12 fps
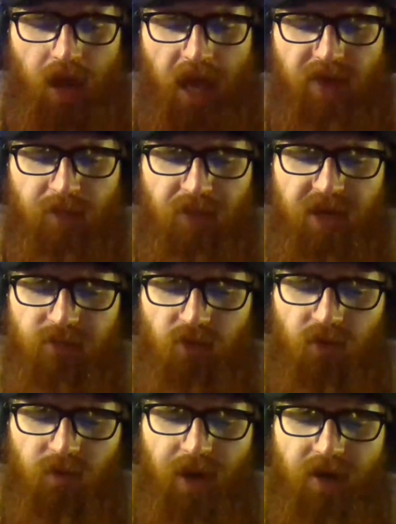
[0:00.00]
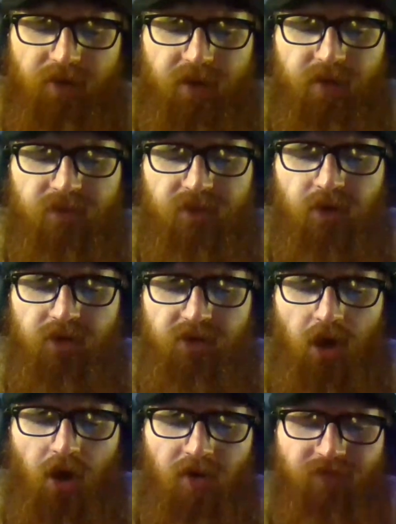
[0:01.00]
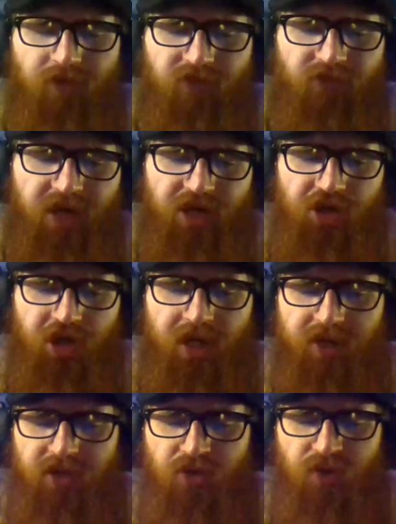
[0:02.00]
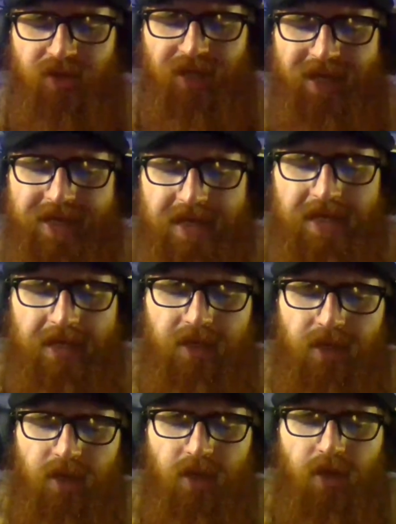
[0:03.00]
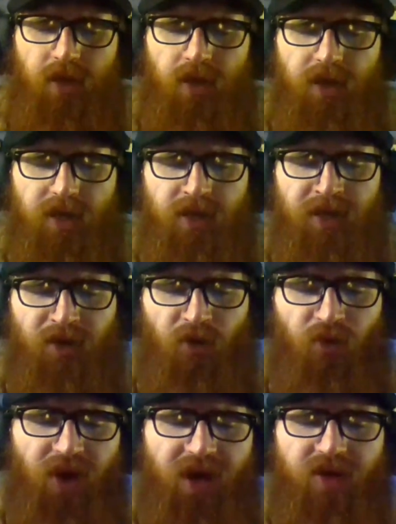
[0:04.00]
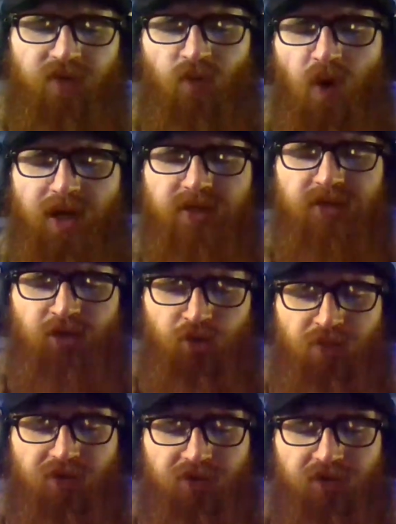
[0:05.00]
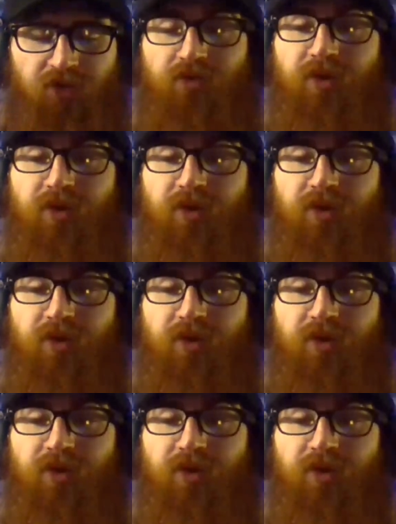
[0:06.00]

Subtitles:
and the people around him start to offer free shit to a lady in a red and white supersuit